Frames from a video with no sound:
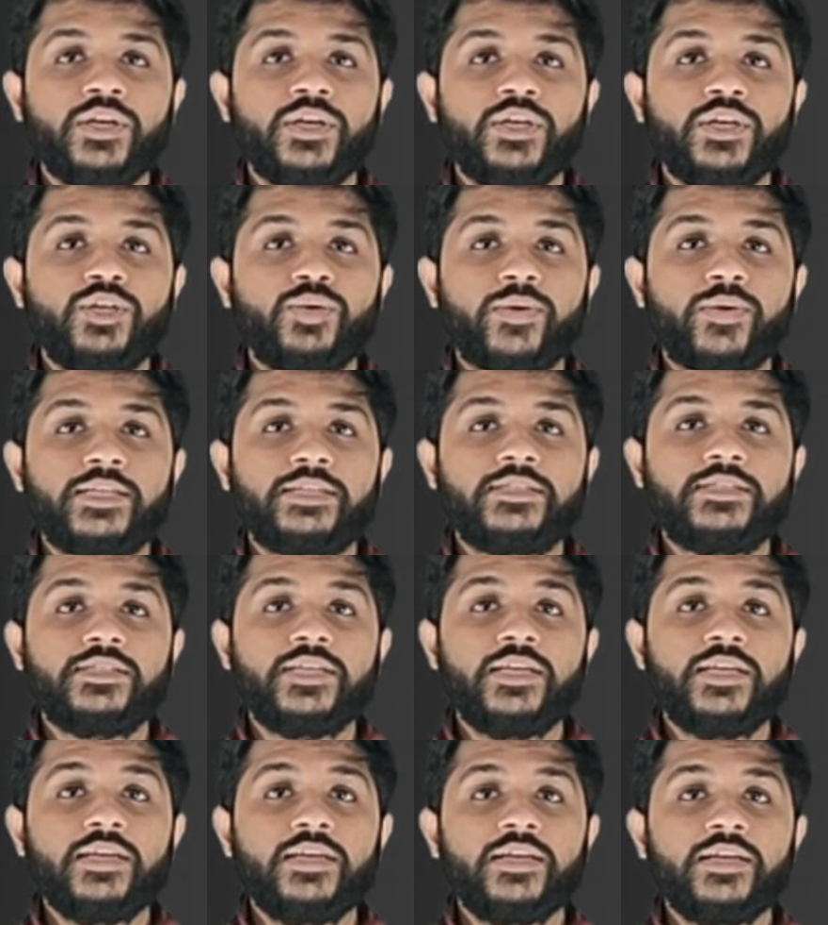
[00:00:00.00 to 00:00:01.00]
You can
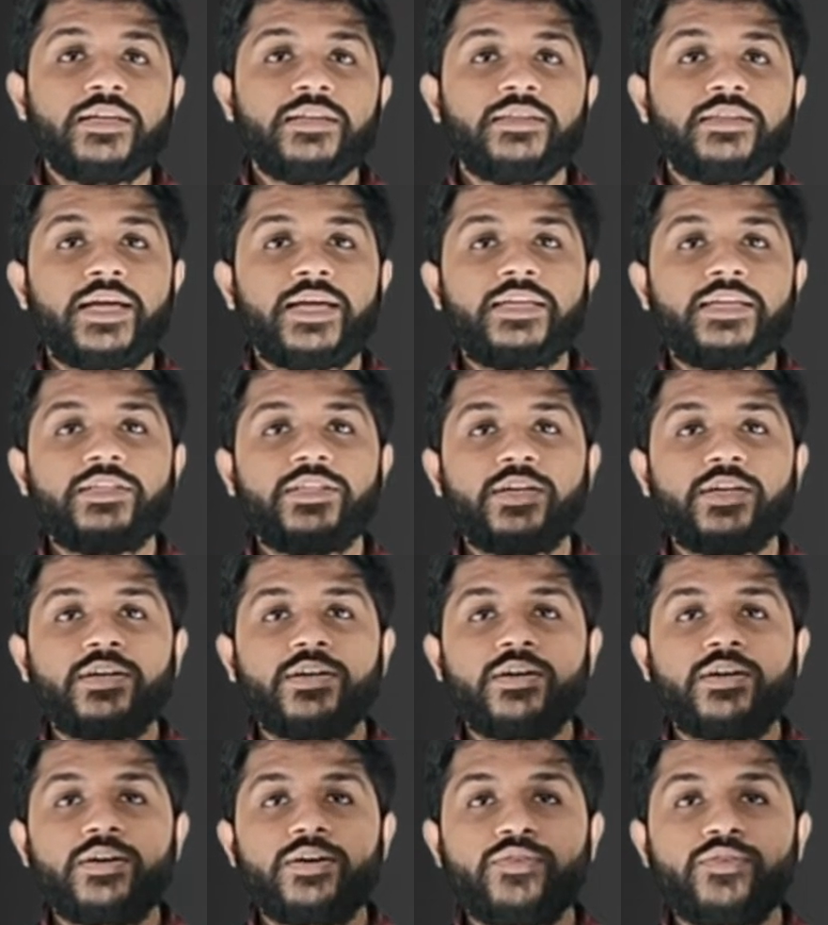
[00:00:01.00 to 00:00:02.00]
see that
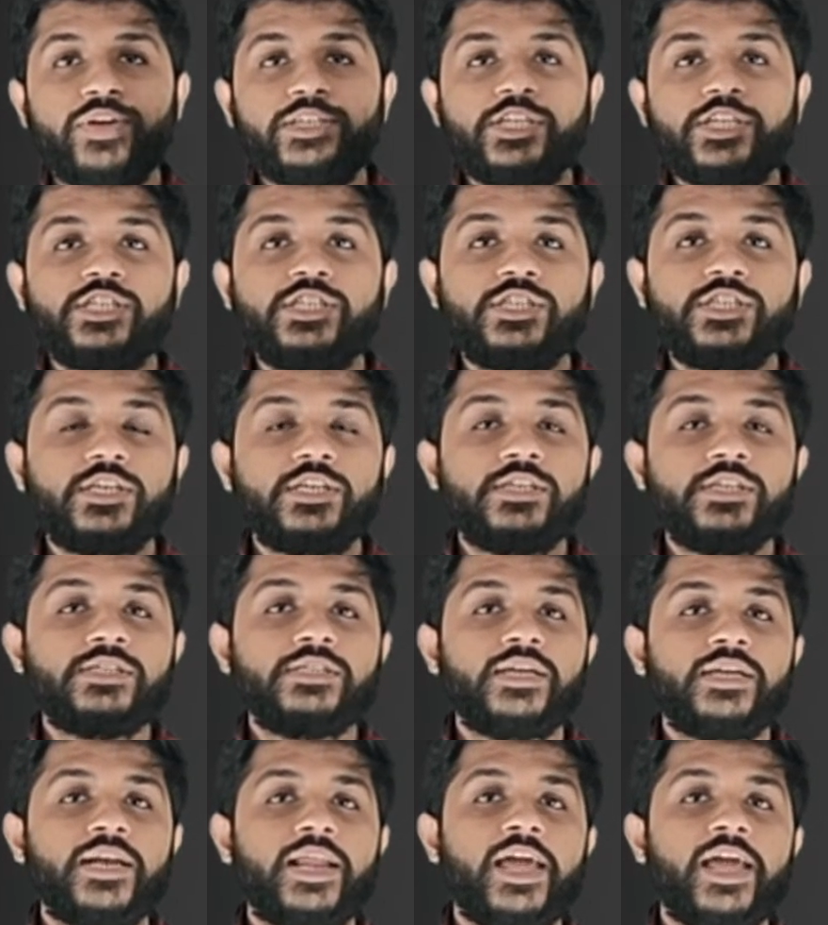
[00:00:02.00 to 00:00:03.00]
the
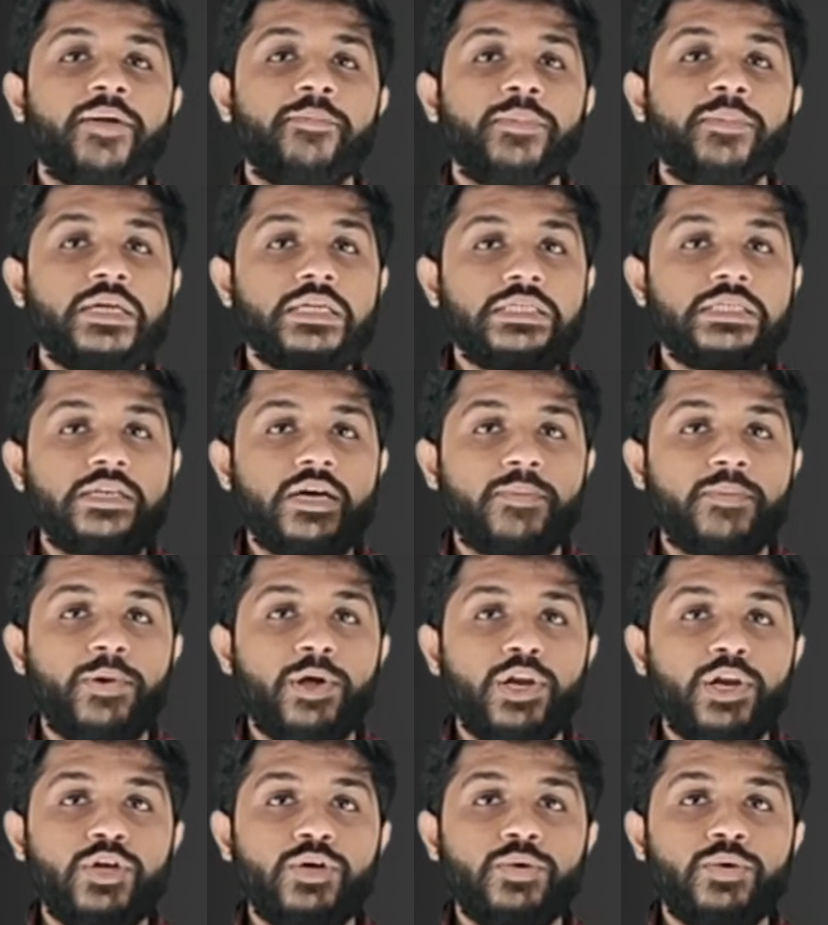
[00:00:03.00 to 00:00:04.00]
registers named
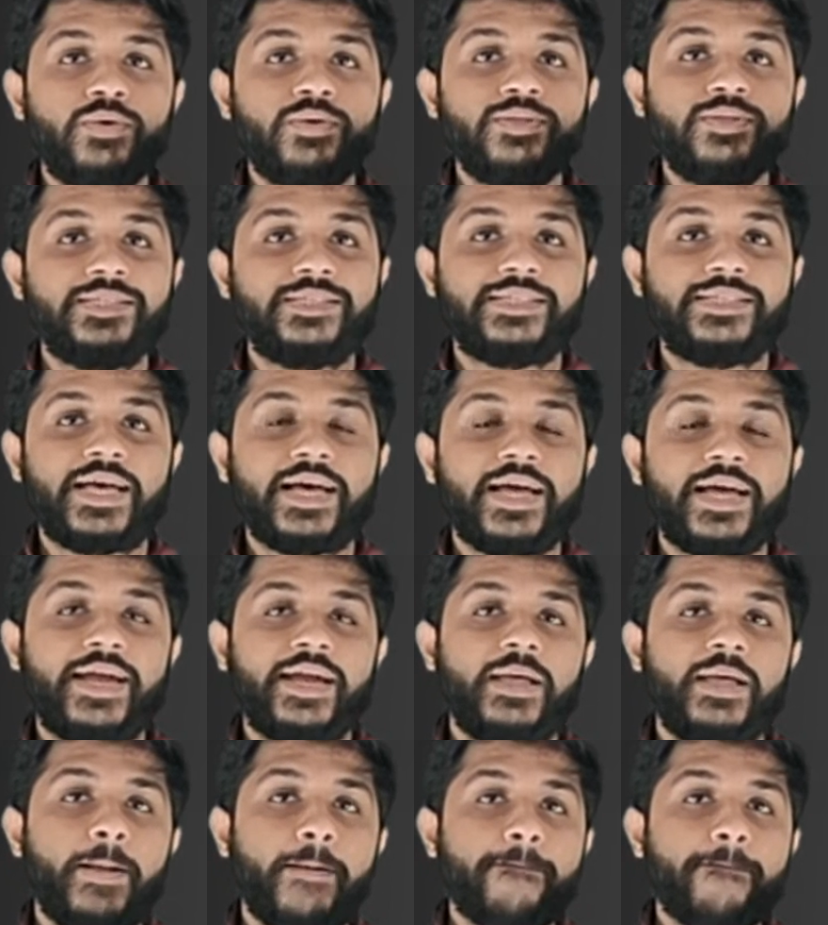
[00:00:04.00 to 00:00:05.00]
W,
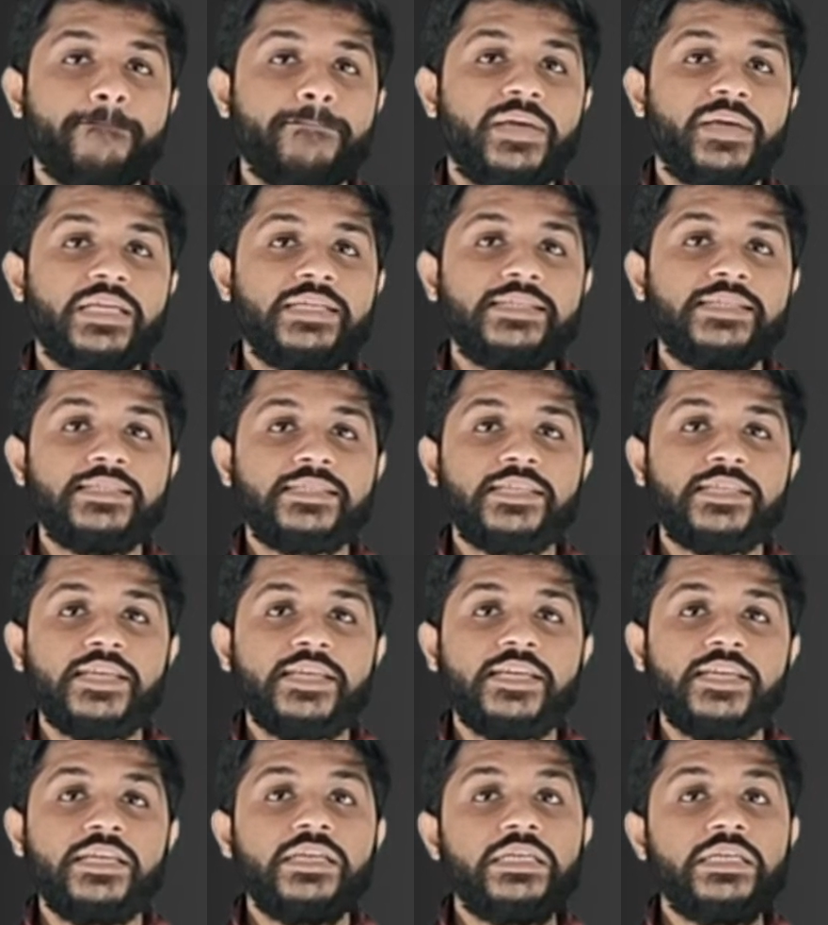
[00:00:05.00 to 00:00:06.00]
Z, B,
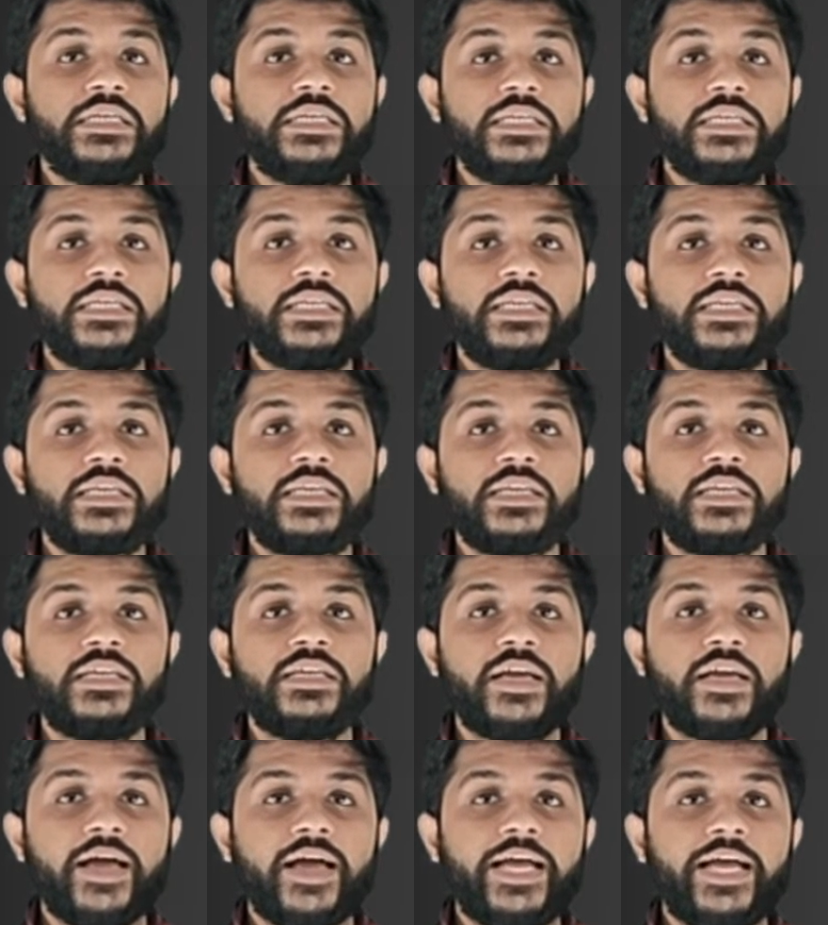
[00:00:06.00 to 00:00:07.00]
C, D,
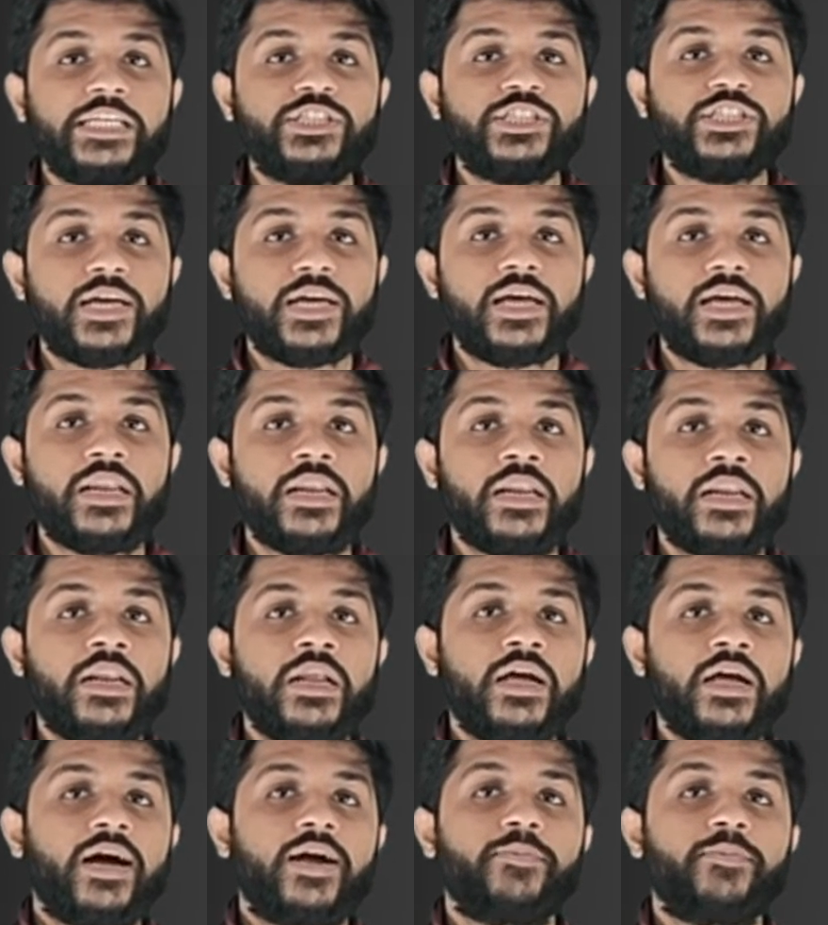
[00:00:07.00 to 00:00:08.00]
E, H, L
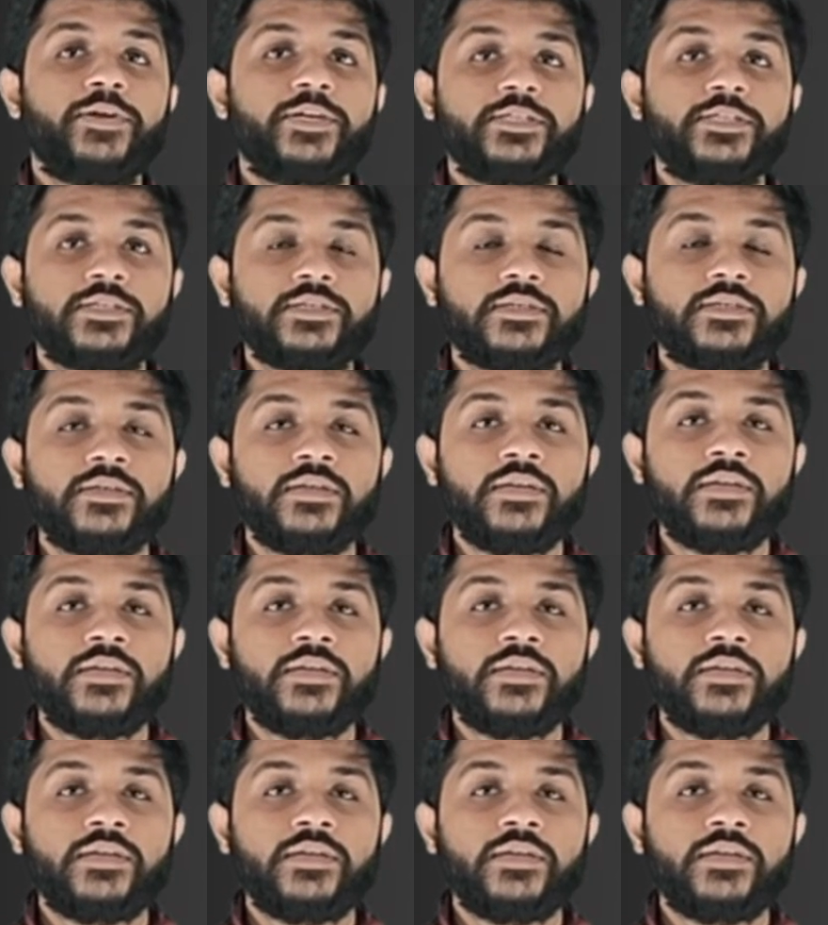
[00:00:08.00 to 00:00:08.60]
are present.